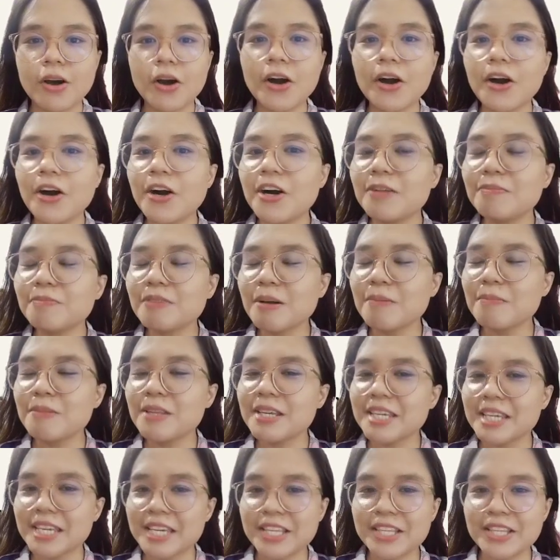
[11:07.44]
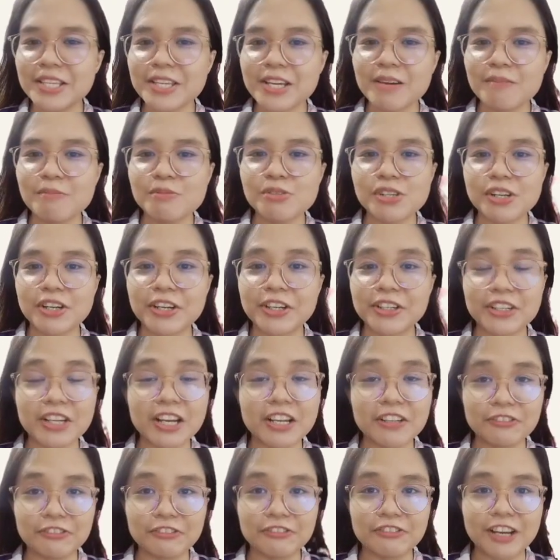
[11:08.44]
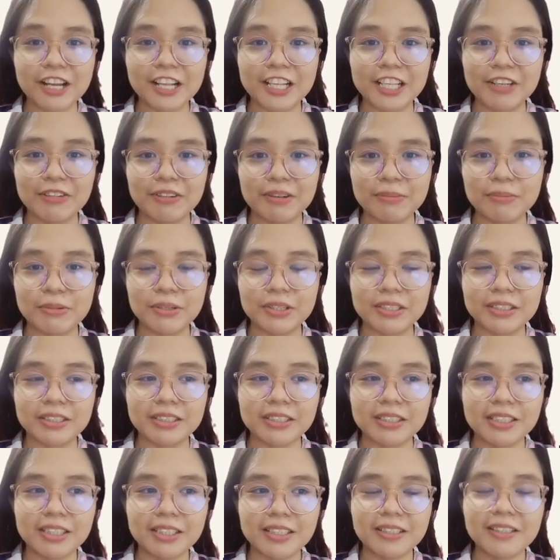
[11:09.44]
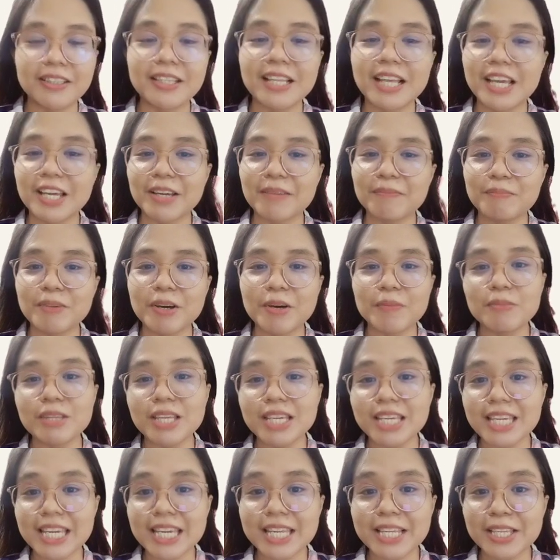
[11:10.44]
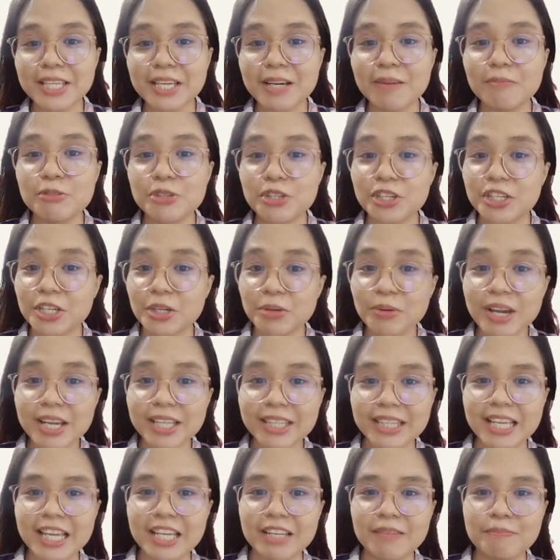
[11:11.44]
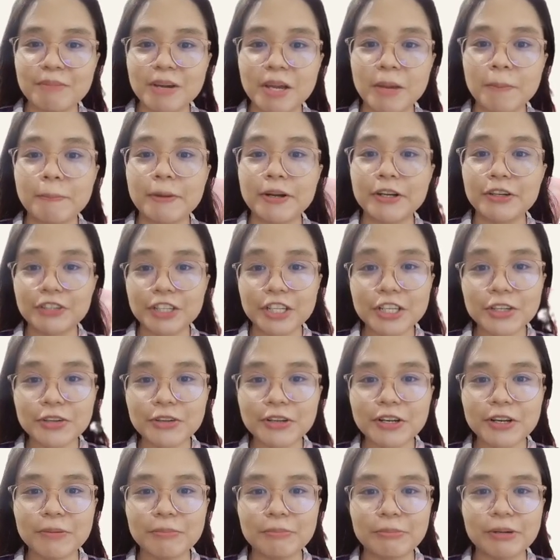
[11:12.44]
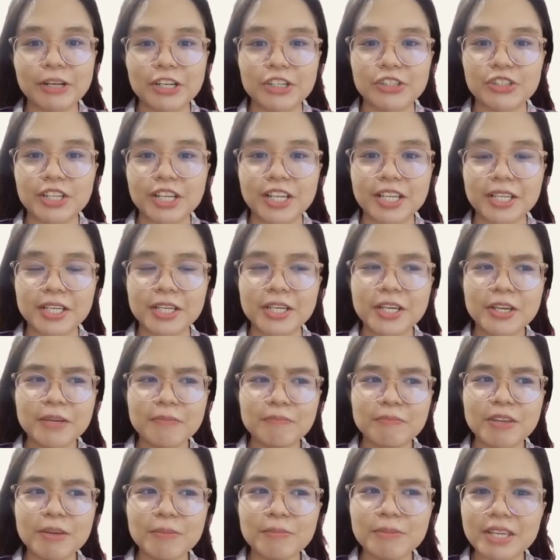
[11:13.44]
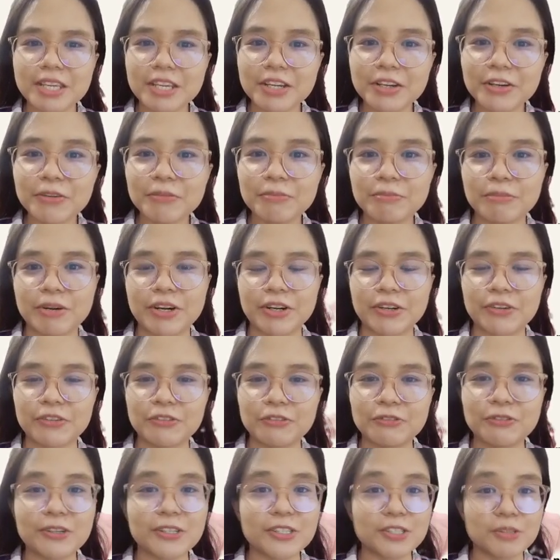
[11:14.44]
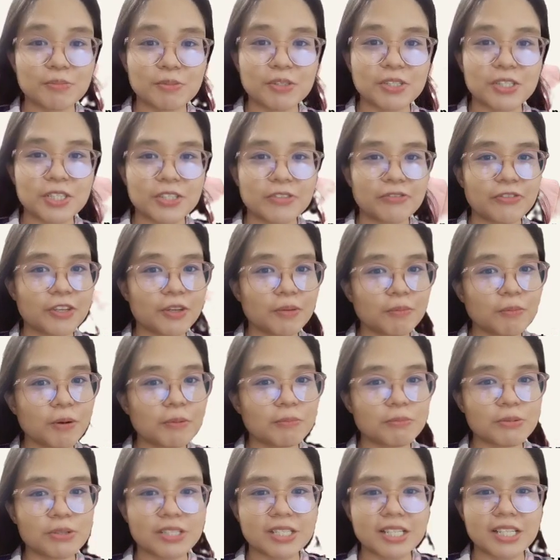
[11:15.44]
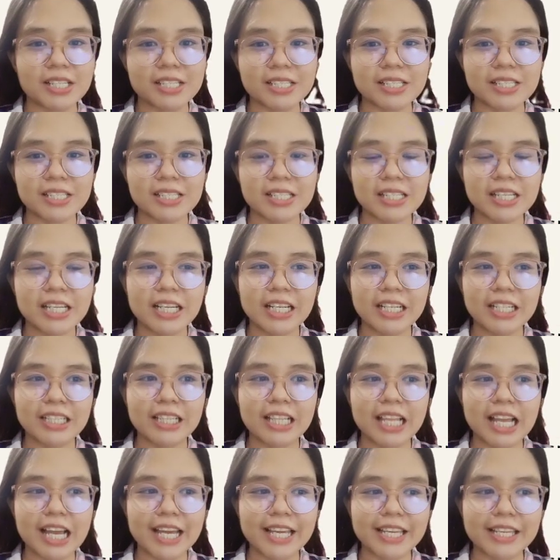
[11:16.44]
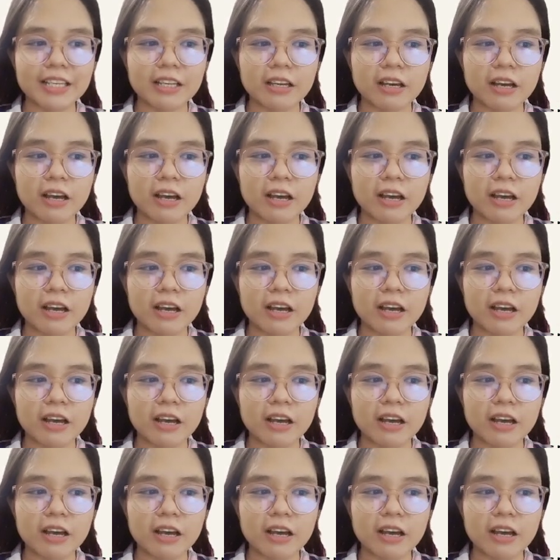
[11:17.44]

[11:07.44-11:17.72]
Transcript: all public incomes are not valuable. Like public income generated by particular project may be earmarked for specific purposes, like